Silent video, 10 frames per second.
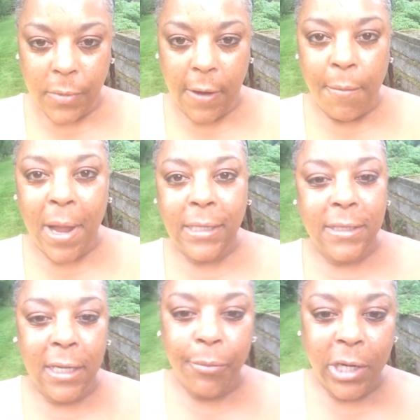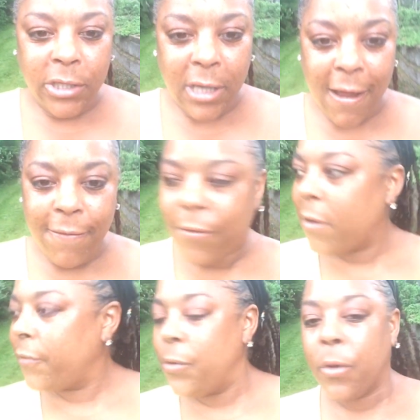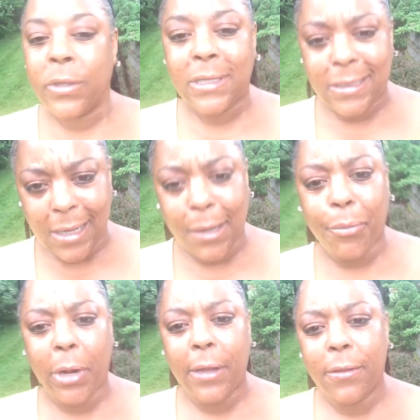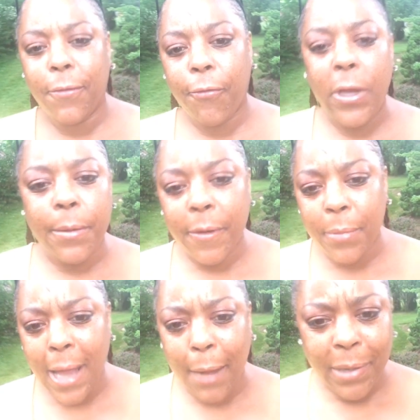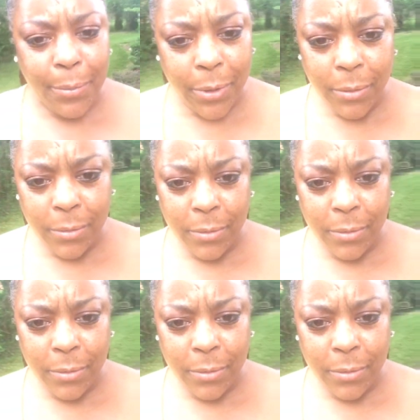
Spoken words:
Everybody celebrate July 4th. You won't celebrate the freedom of black people?